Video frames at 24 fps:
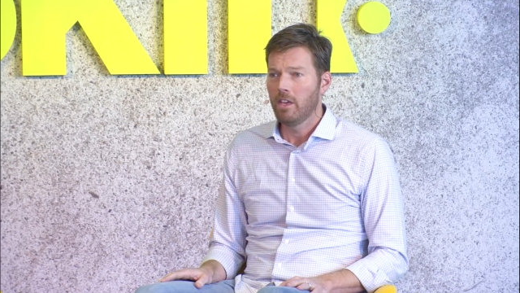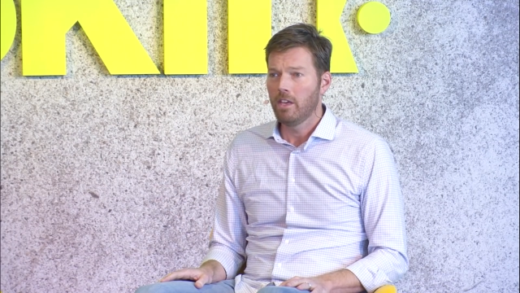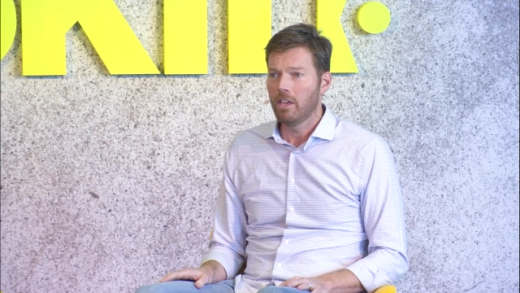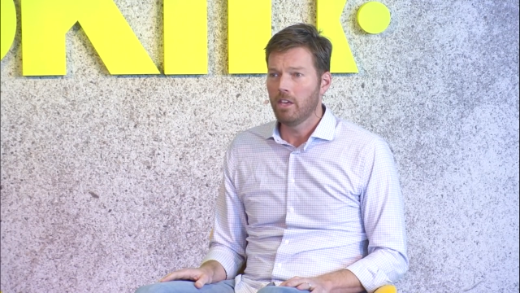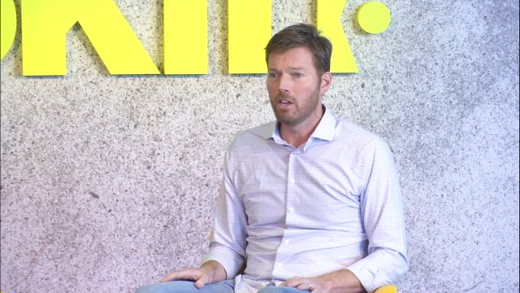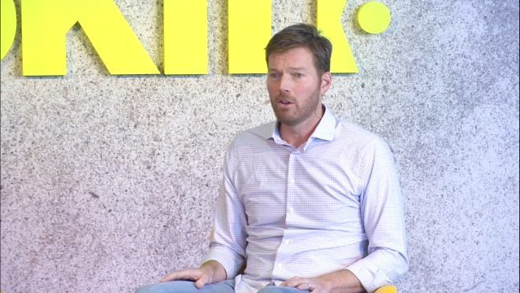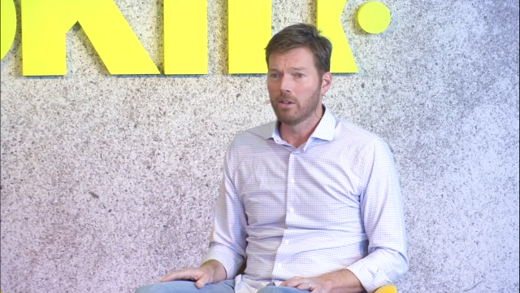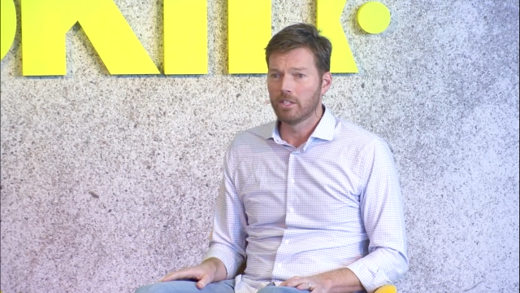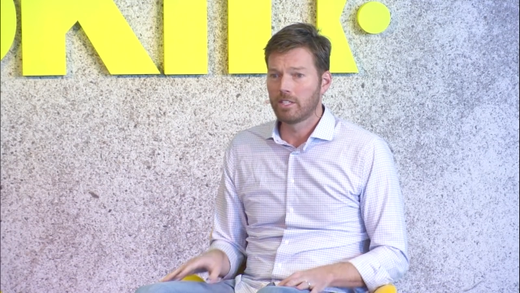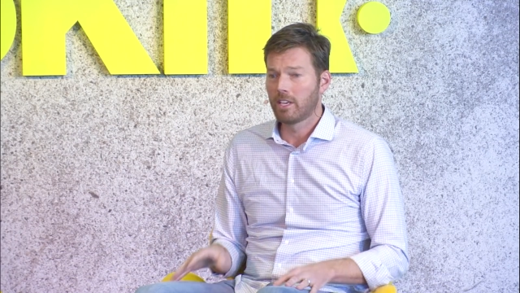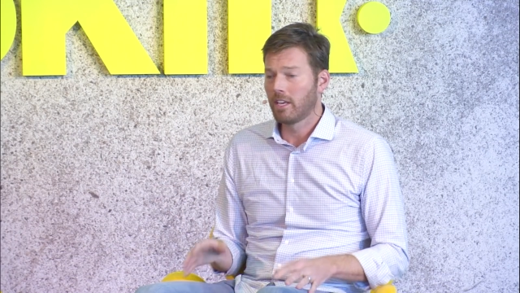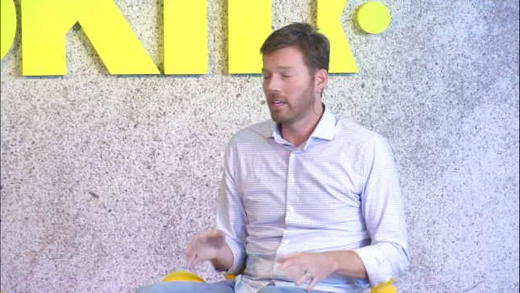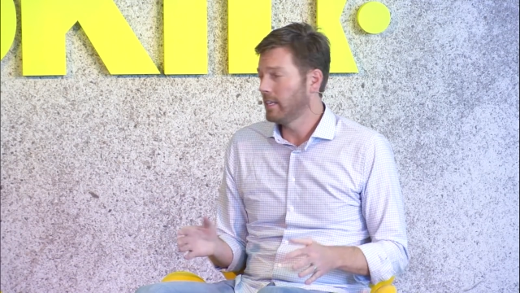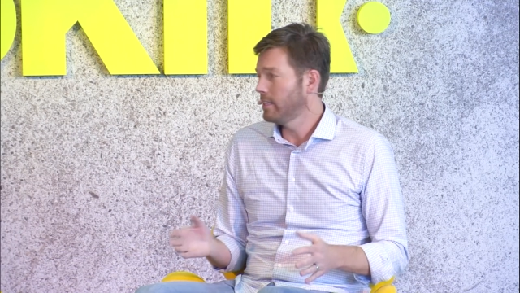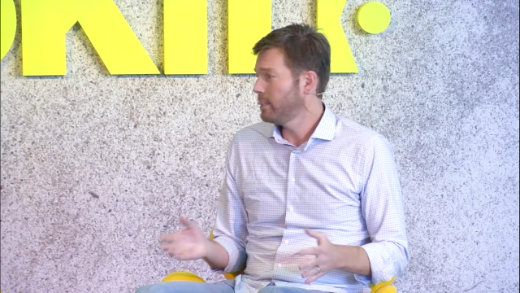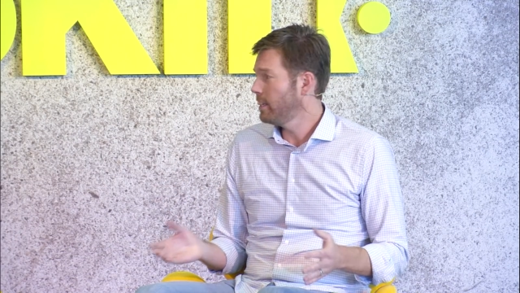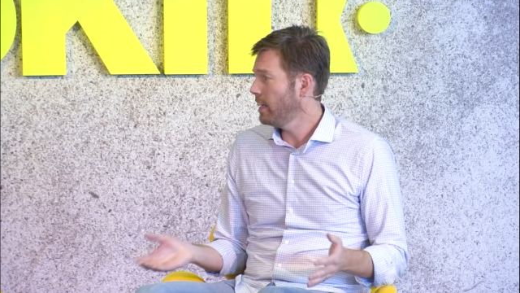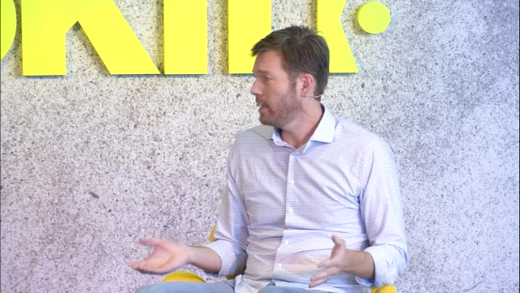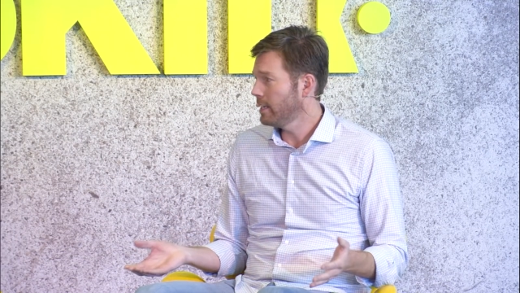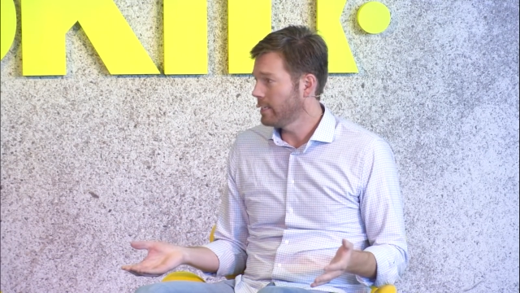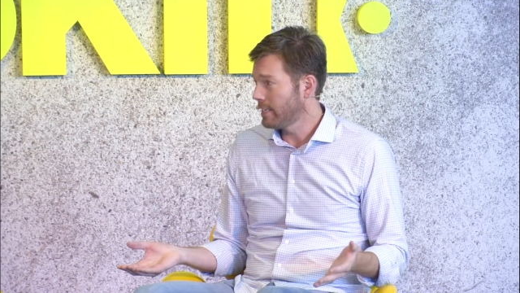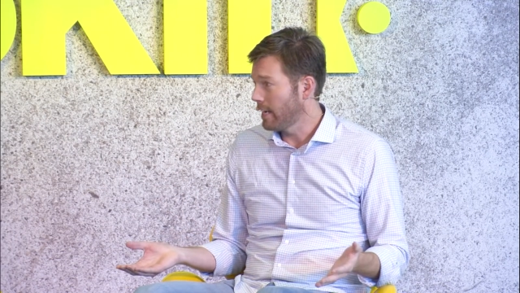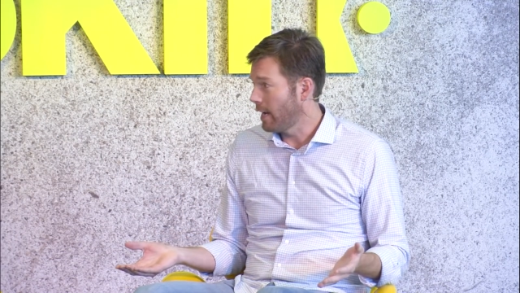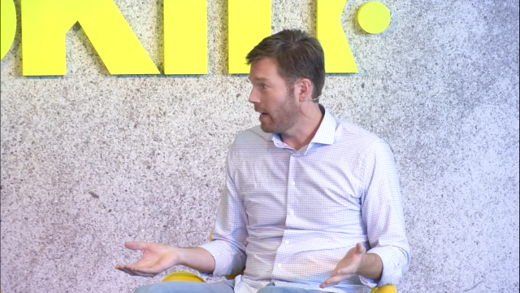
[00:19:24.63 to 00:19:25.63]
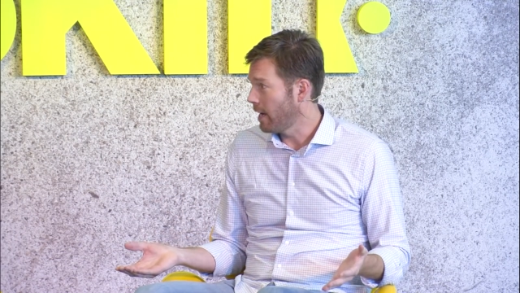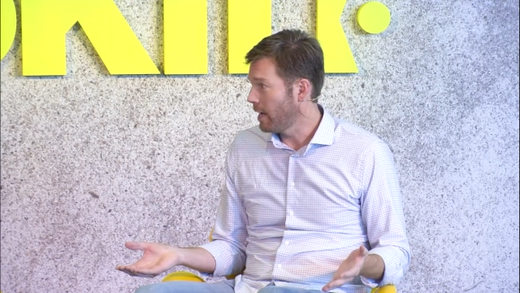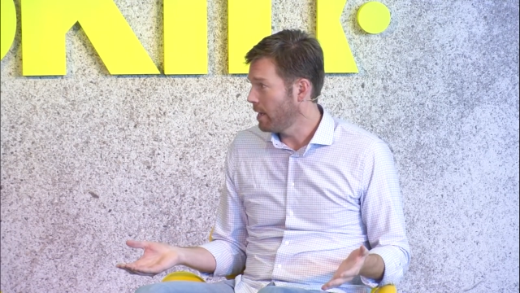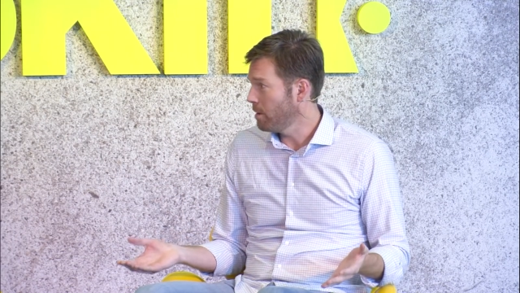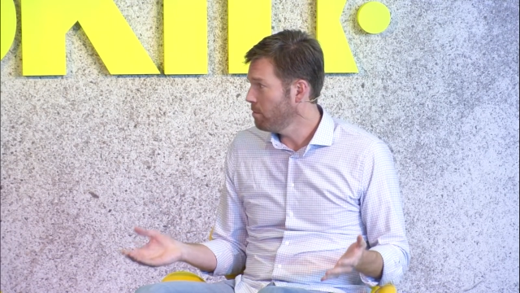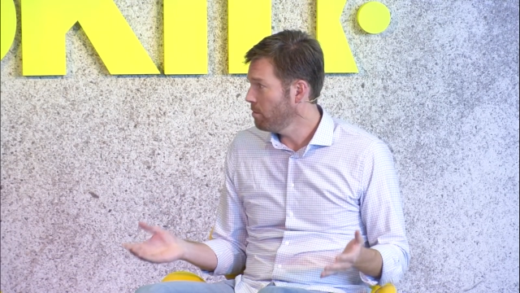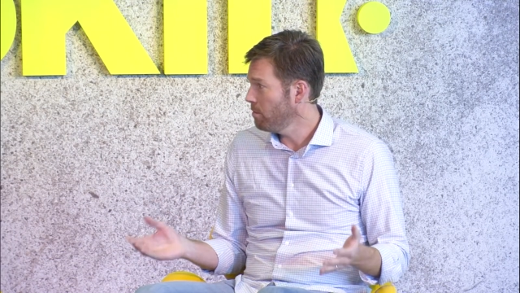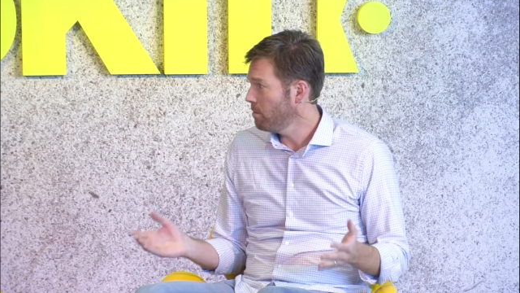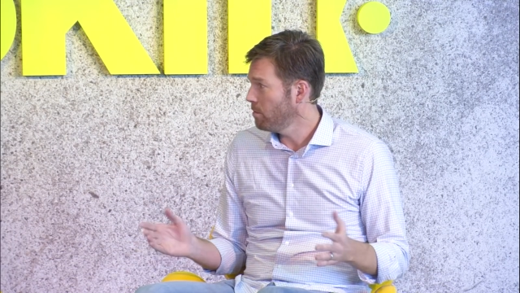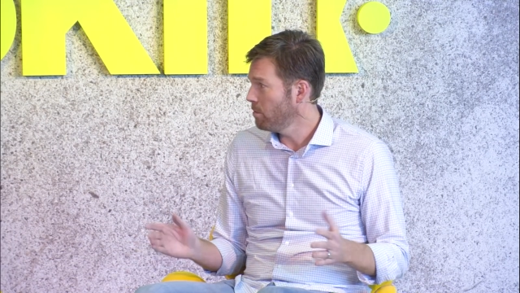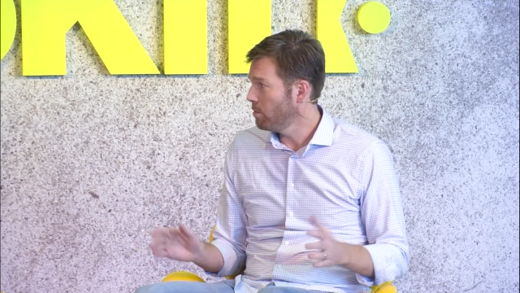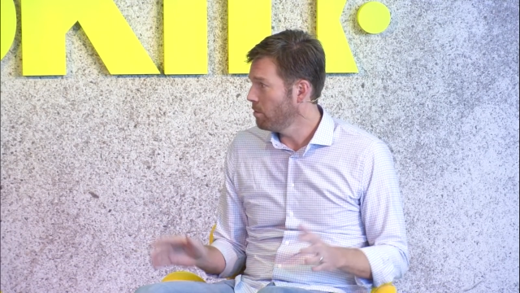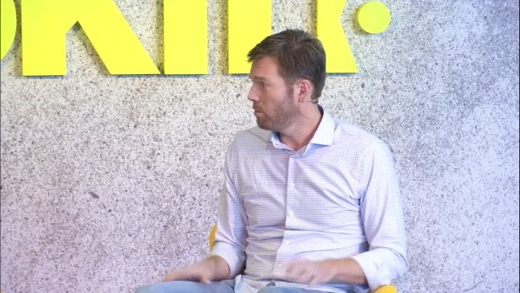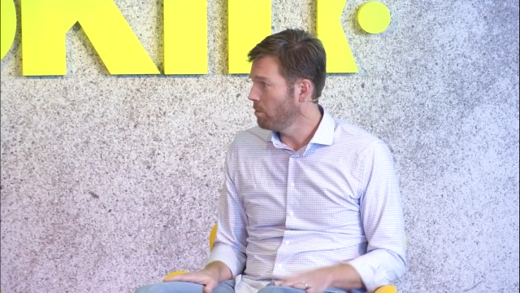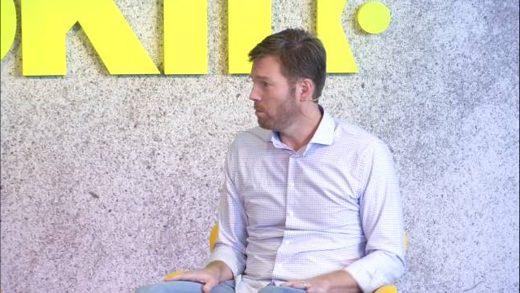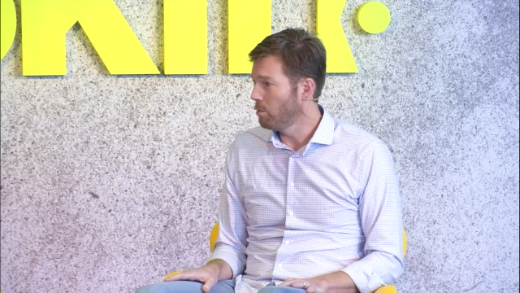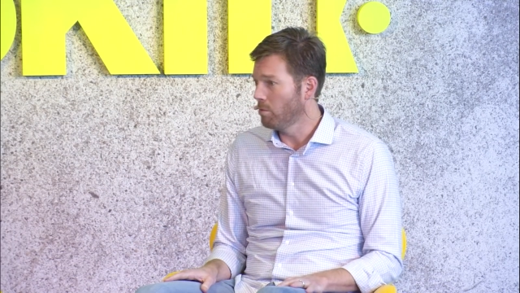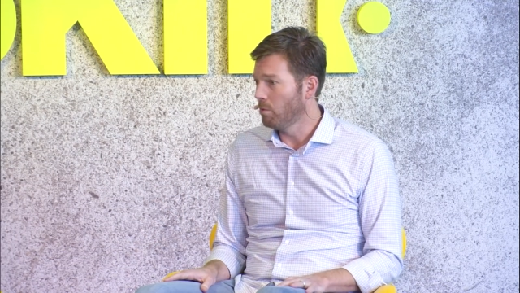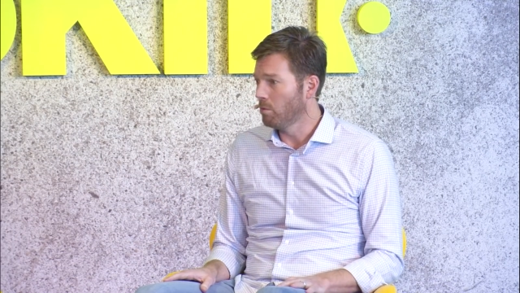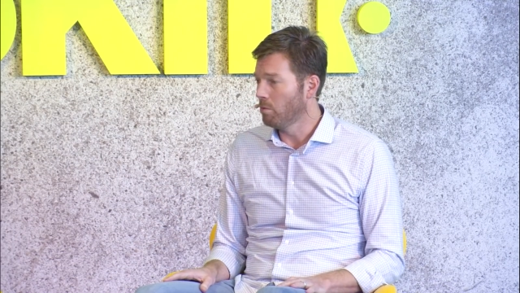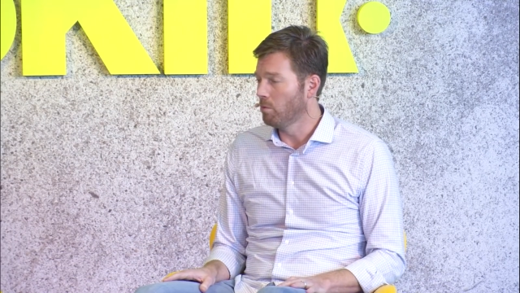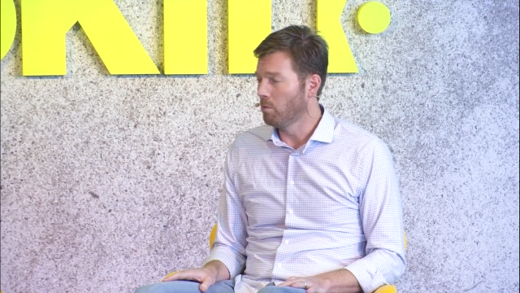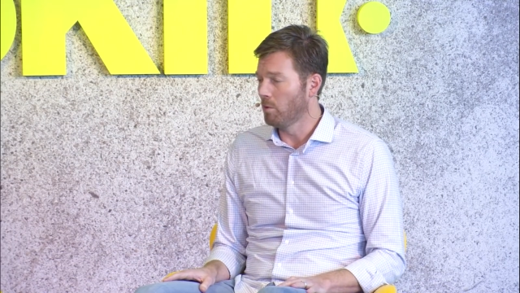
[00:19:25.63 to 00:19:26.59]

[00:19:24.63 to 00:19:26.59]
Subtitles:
It's going to take time.